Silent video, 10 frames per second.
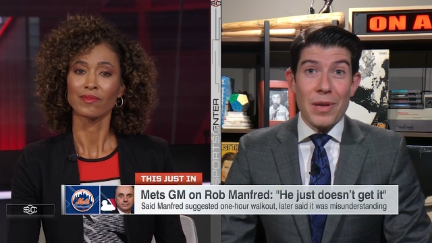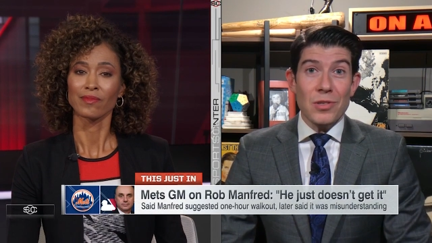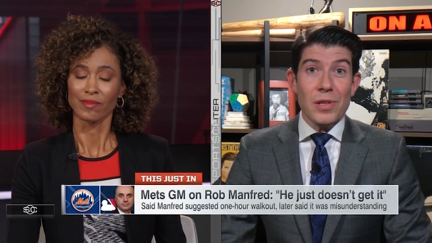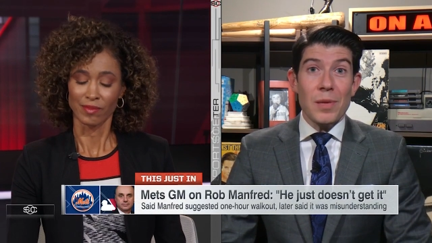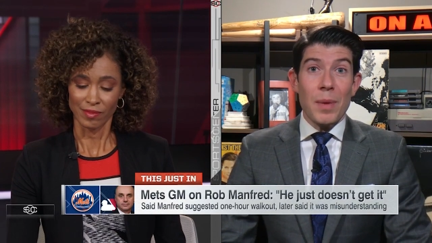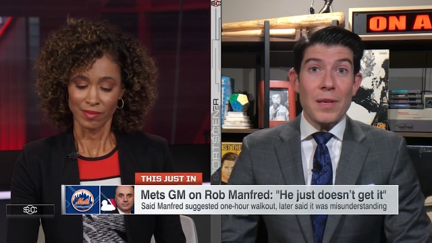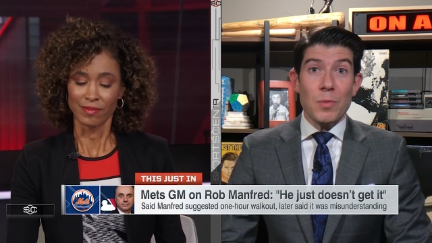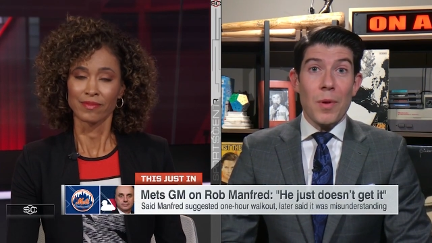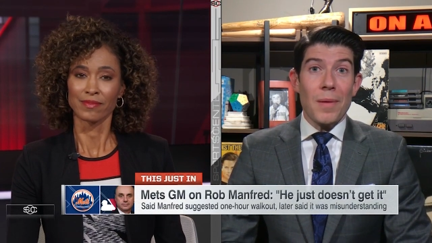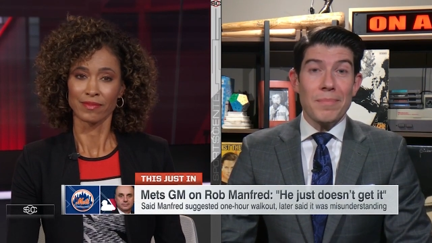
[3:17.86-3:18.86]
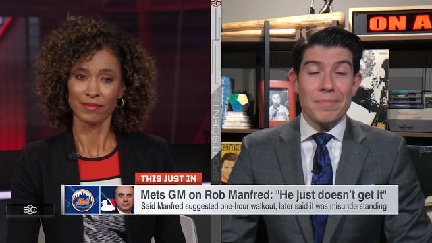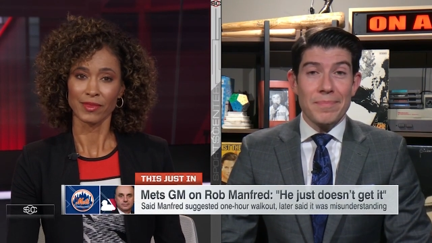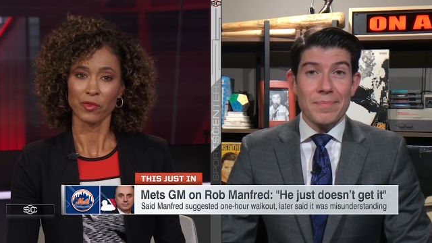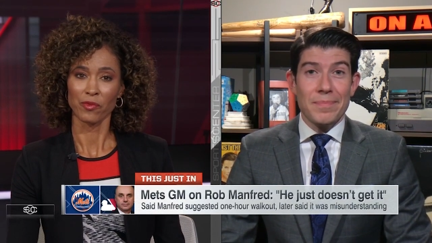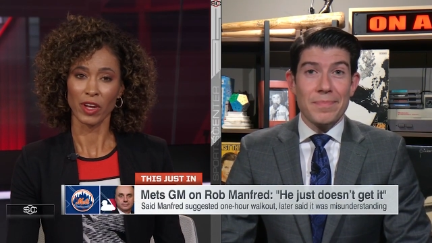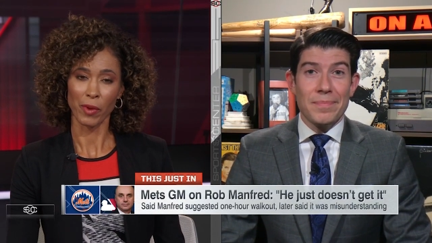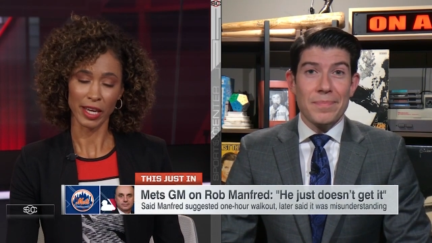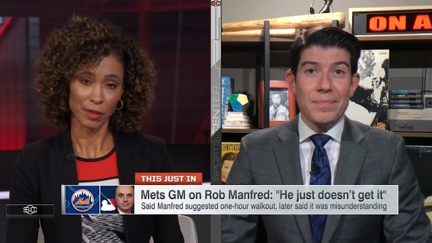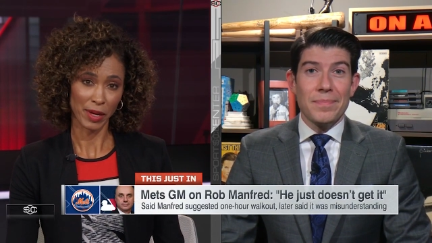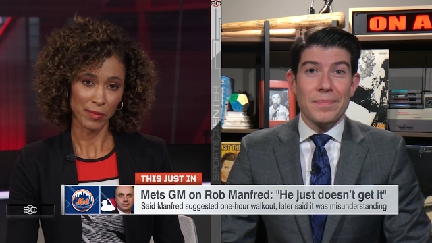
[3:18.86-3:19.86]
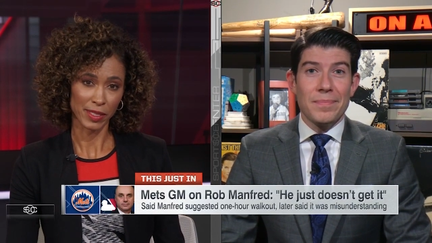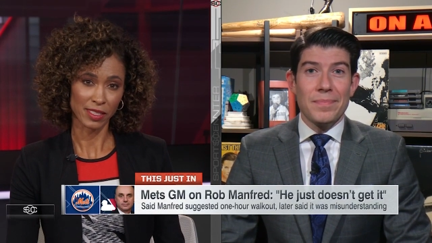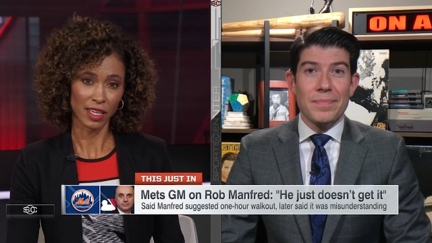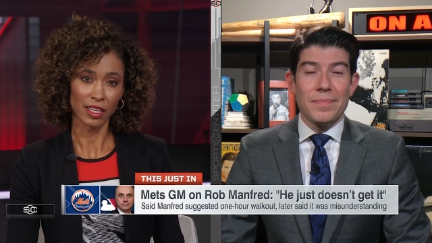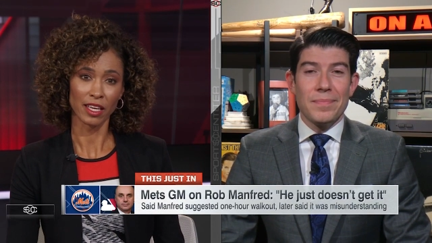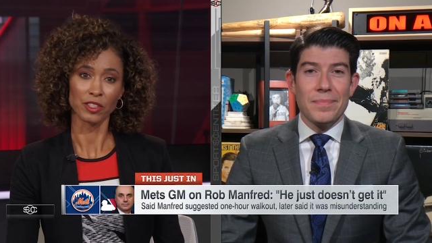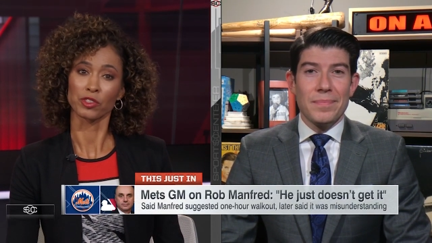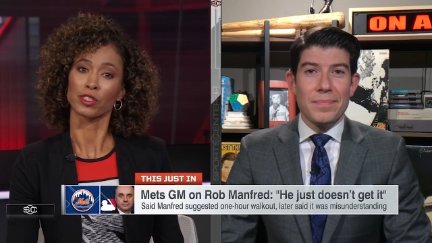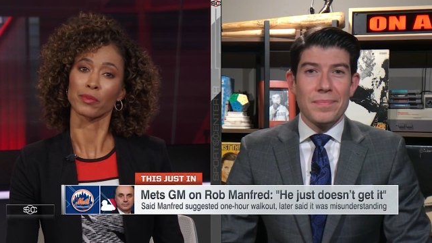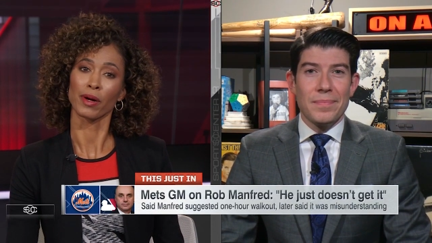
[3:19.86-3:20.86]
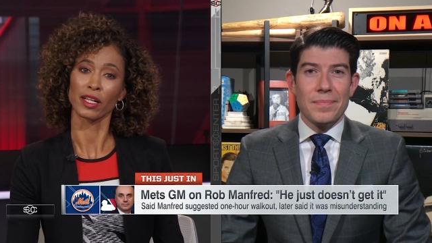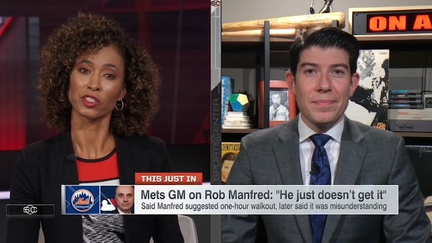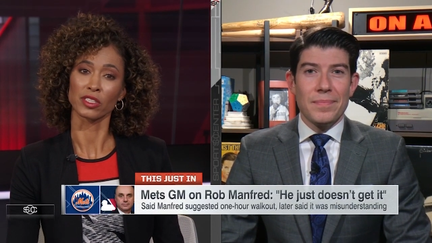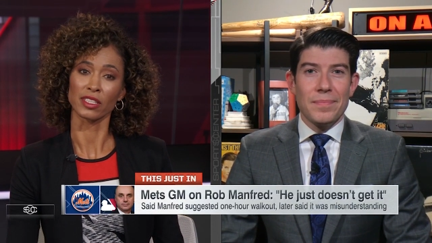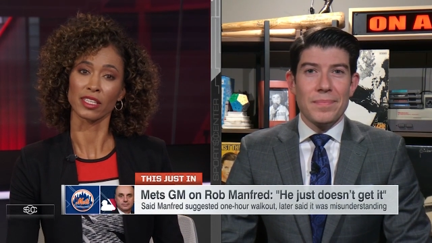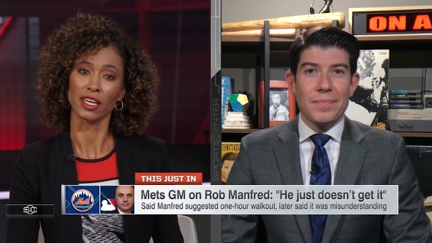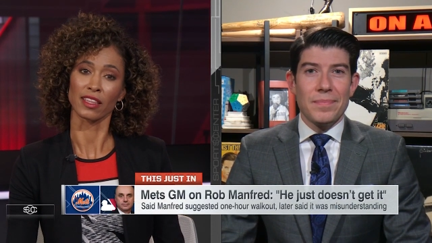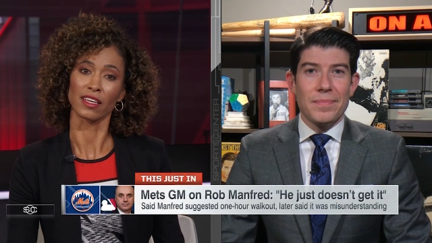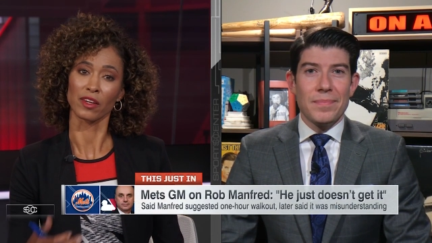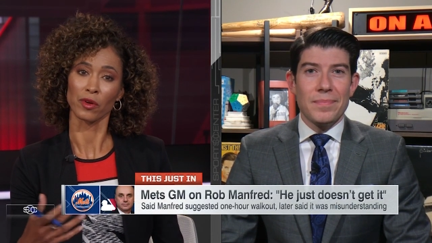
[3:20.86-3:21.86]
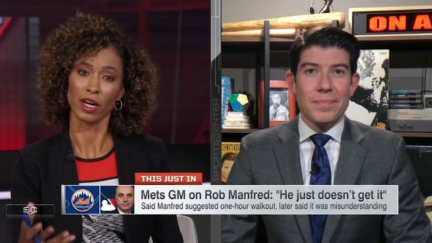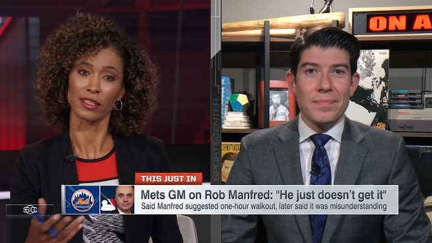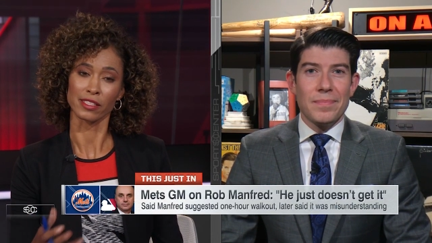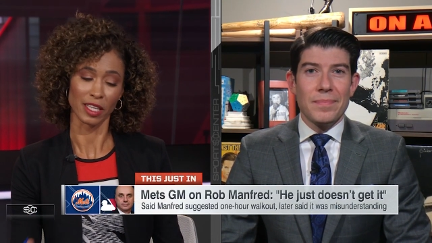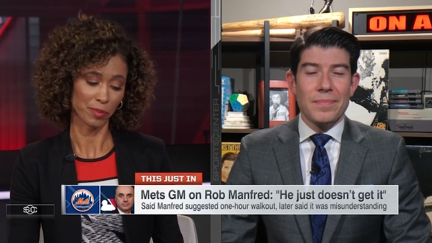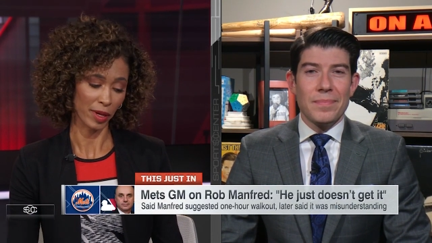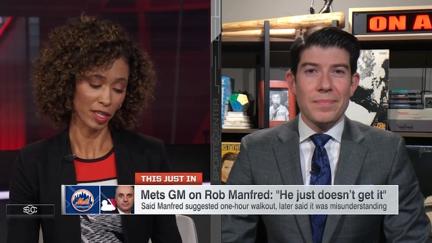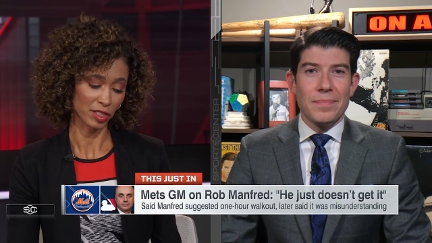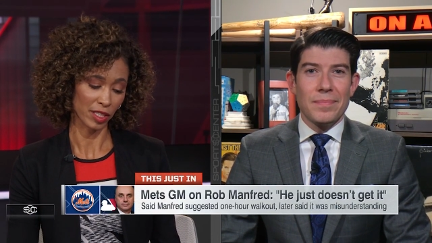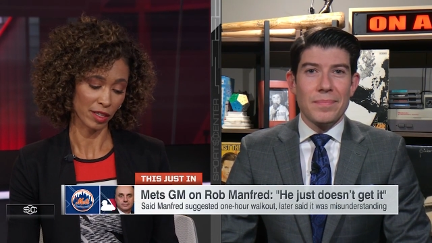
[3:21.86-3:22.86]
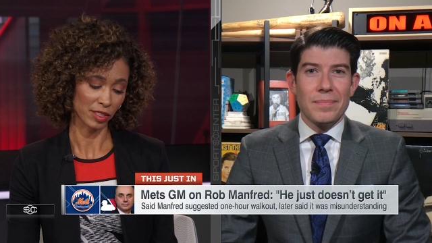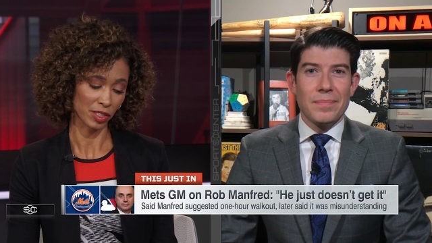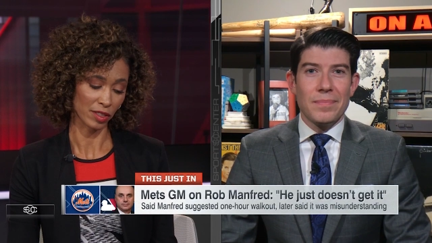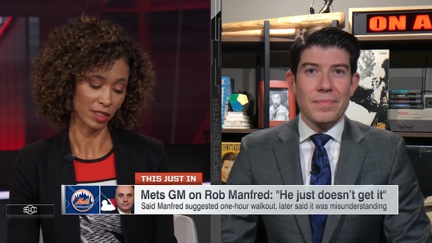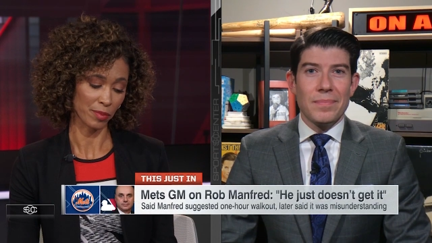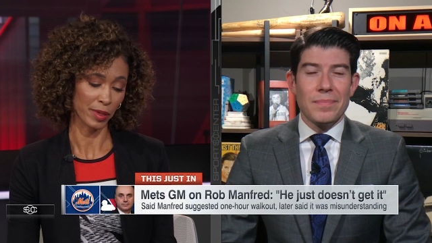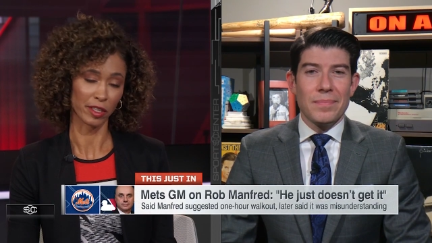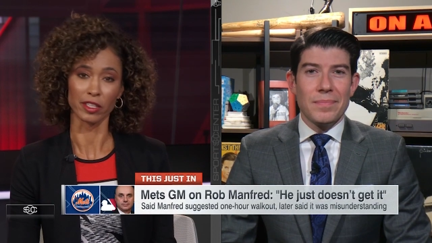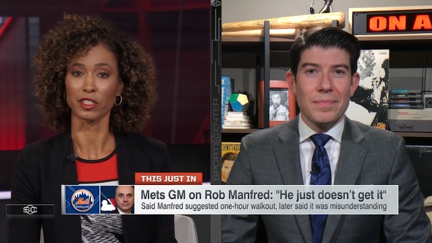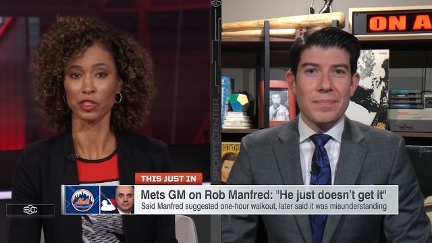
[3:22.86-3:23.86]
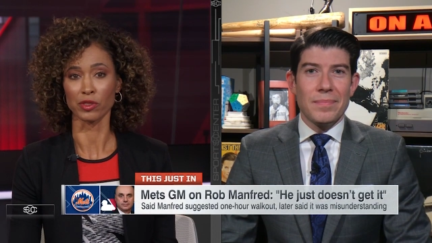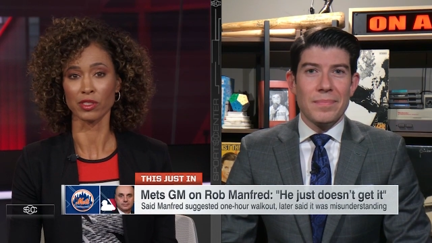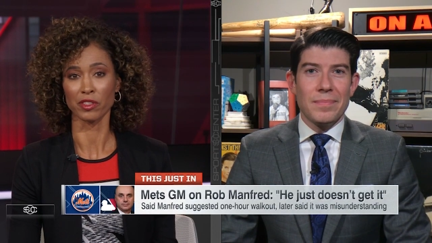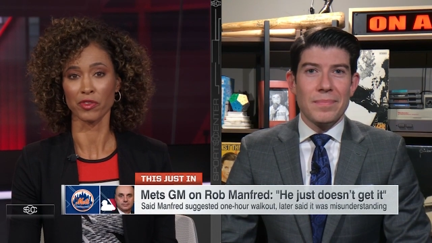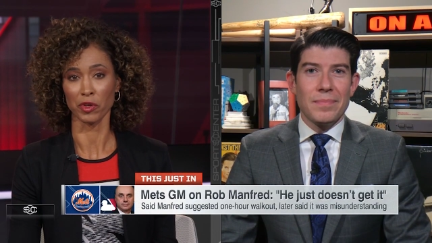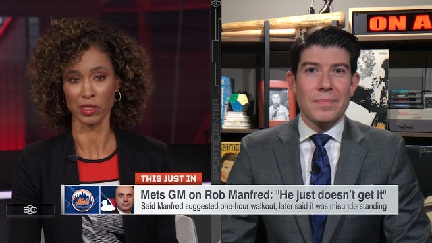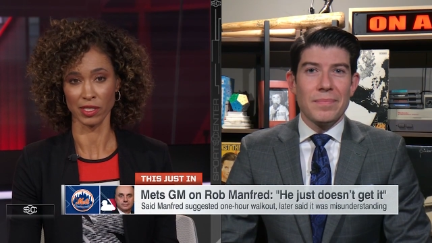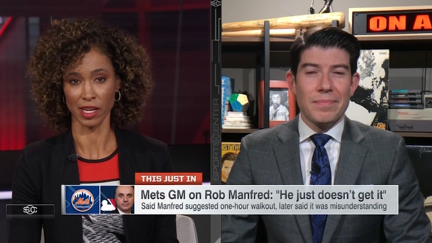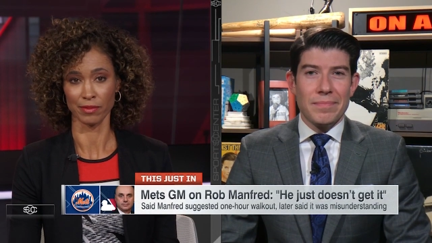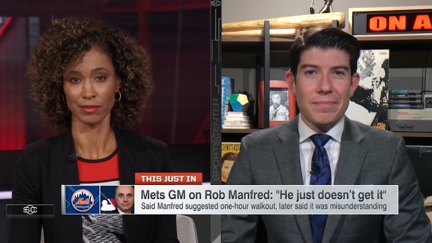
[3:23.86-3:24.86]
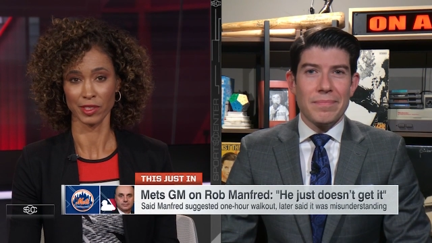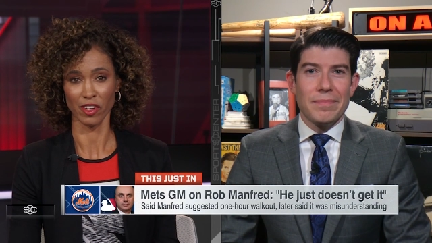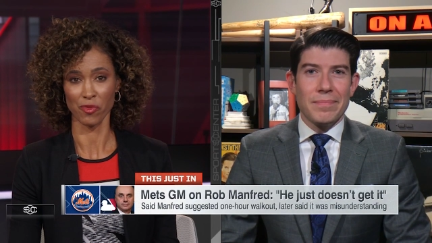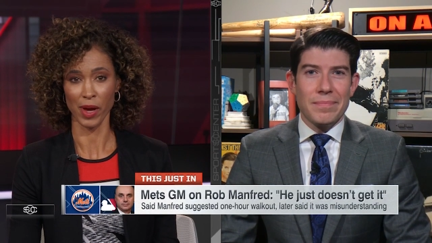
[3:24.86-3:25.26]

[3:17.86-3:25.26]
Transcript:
Speaker 1: Major League Baseball.
Speaker 2: Van Wagenen made a mistake. He issued an apology, and I think we're all on the same page. There are certainly bigger issues to focus on. Jeff